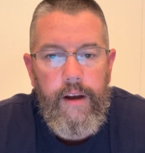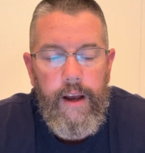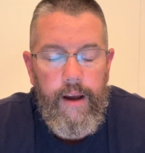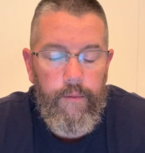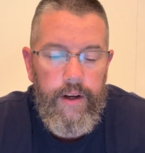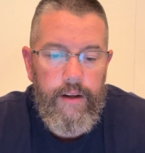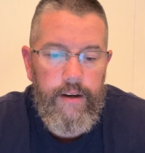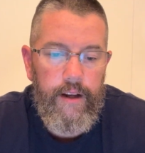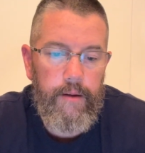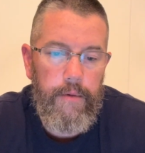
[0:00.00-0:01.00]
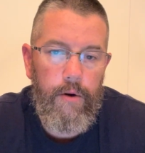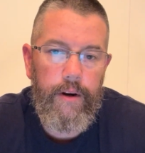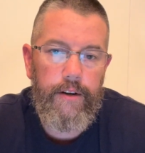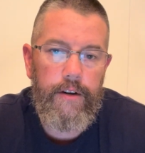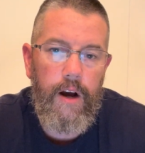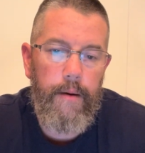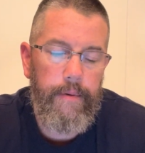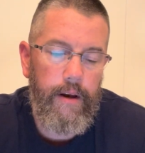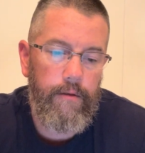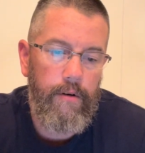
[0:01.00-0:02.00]
and we can take the bone-in
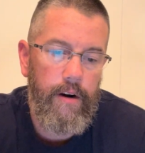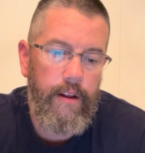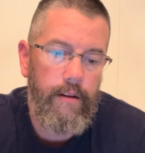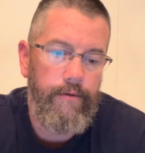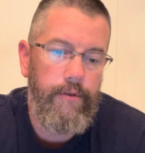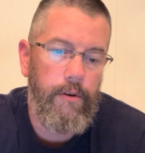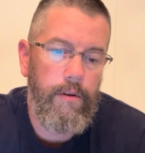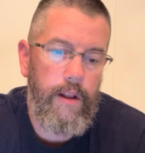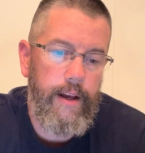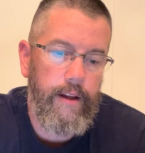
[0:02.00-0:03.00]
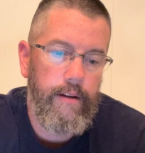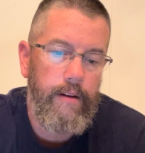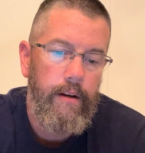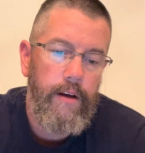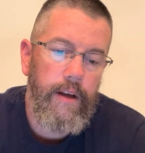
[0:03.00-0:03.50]
chop and run it the full length.